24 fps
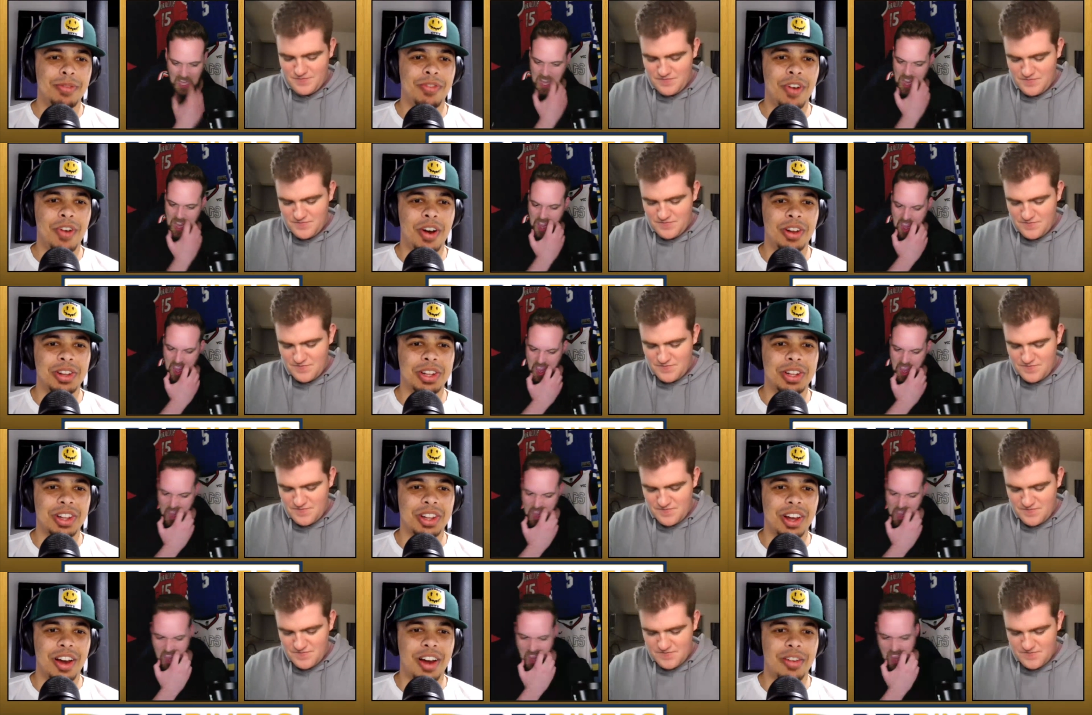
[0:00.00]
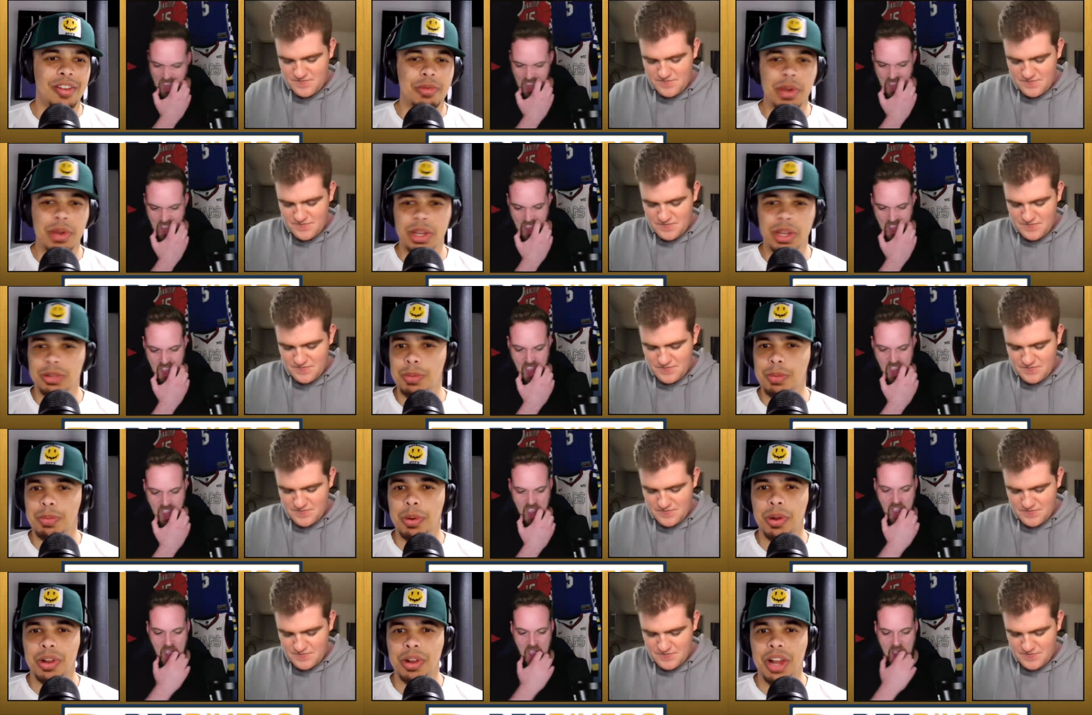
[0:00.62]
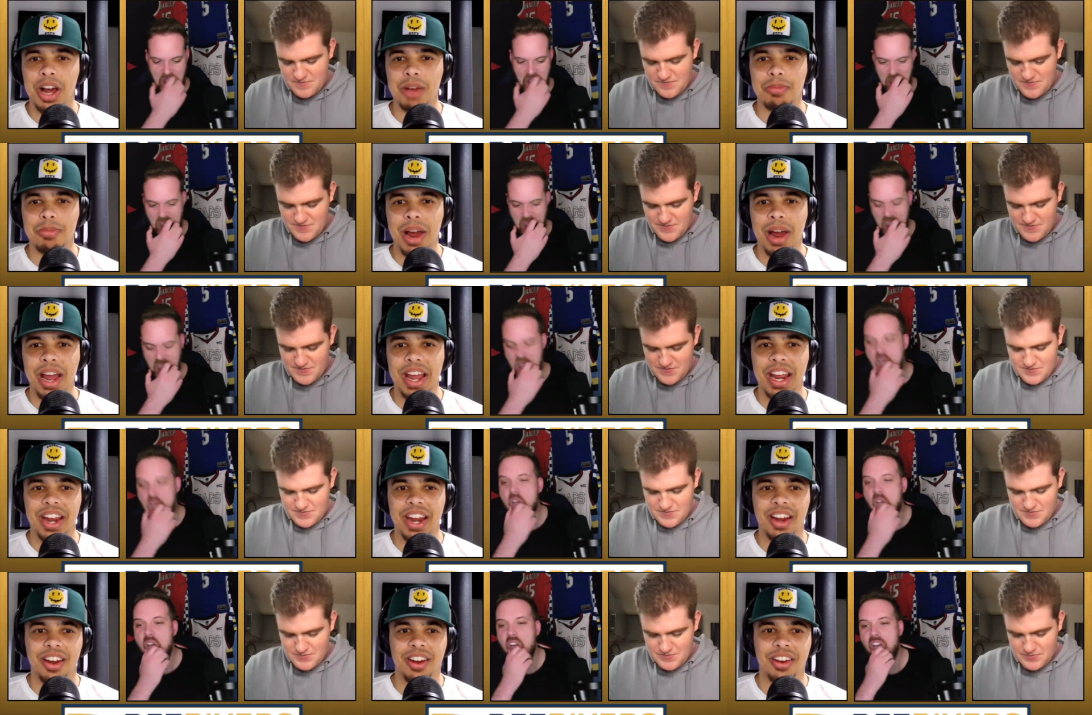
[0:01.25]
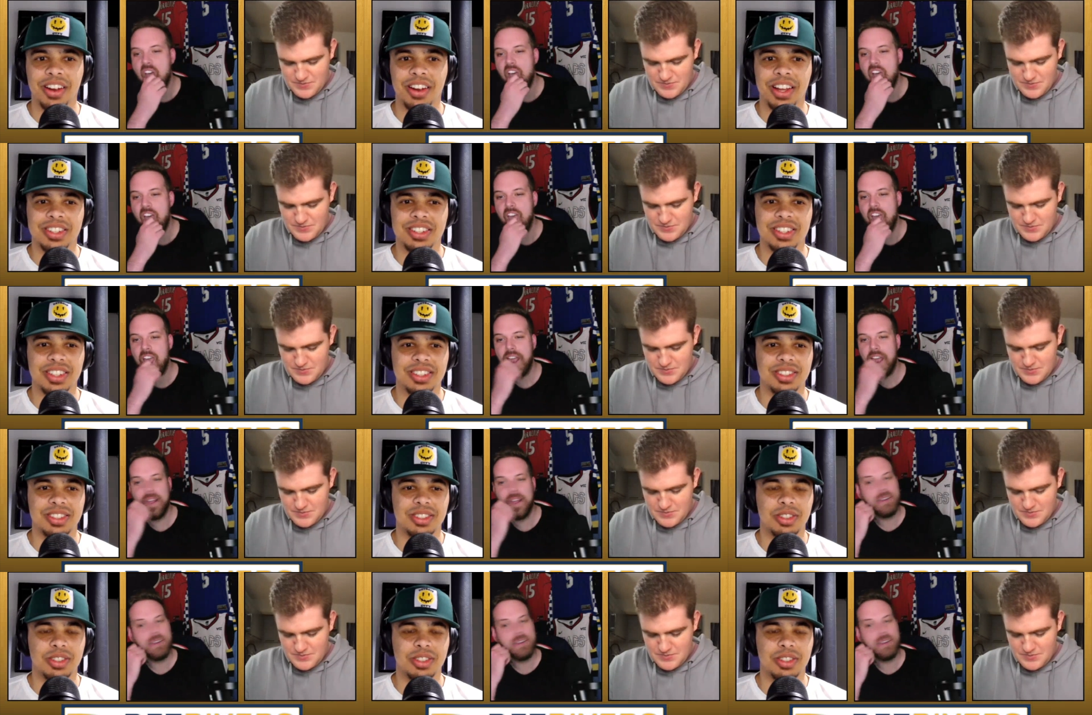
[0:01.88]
Speaker 1: fall in love. He makes me pull out my hair. It's just